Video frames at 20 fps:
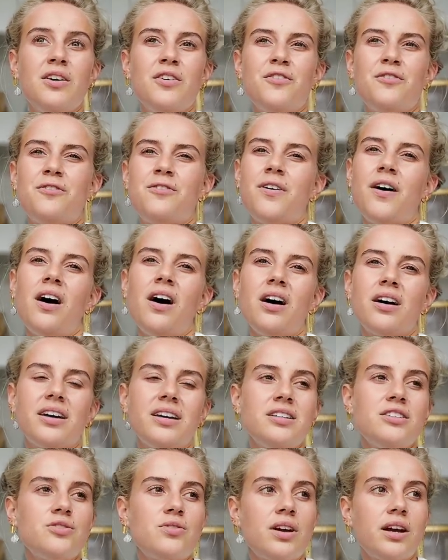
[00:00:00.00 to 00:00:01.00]
Fuck,
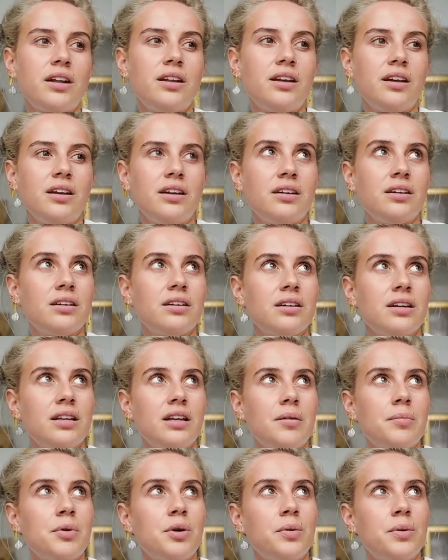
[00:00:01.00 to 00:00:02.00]
it's raining and
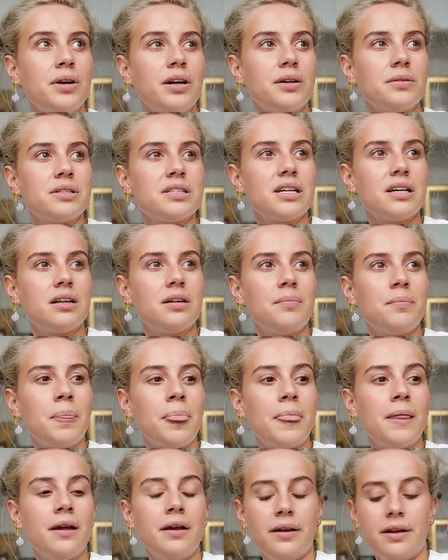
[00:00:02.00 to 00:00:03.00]
I'm going outside.
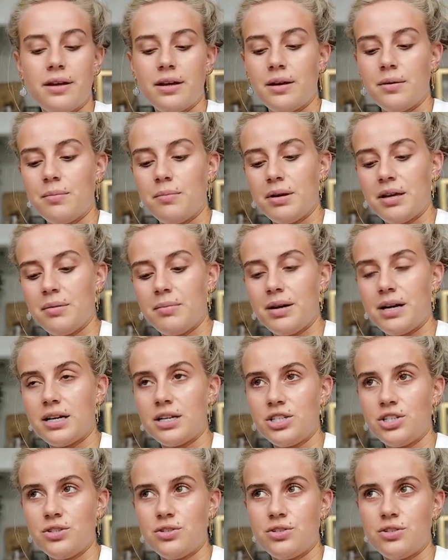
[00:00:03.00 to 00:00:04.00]
Maybe I
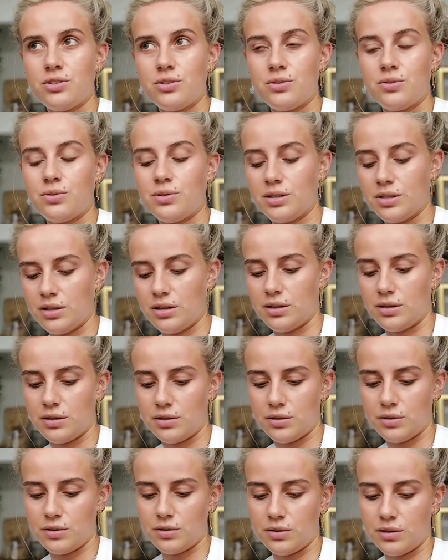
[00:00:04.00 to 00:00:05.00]
should do it
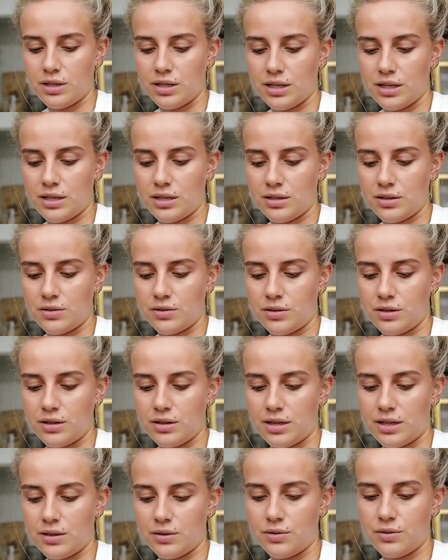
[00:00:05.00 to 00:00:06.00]
all again, or
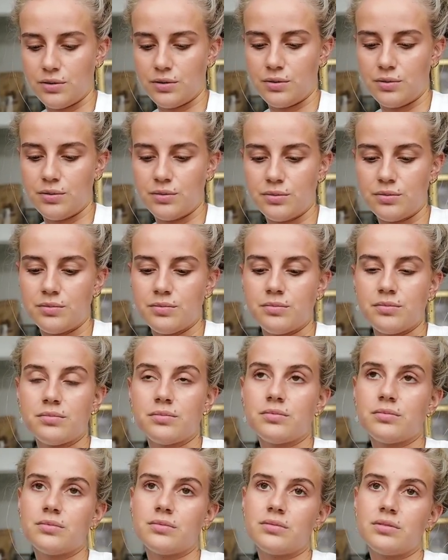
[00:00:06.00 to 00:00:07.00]
I don't know.
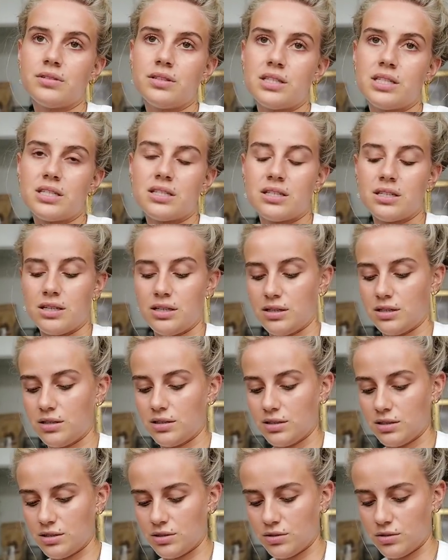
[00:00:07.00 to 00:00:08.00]
It's a snake,
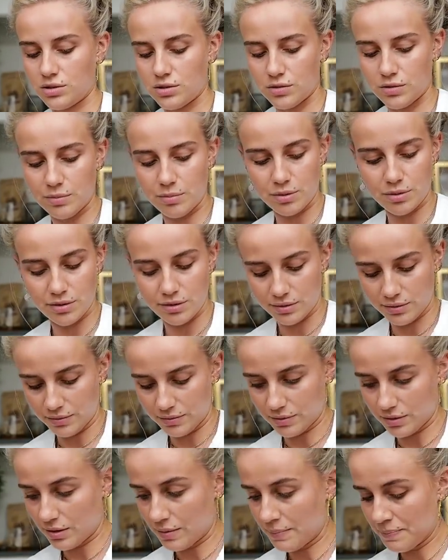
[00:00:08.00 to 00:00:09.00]
it's not so important.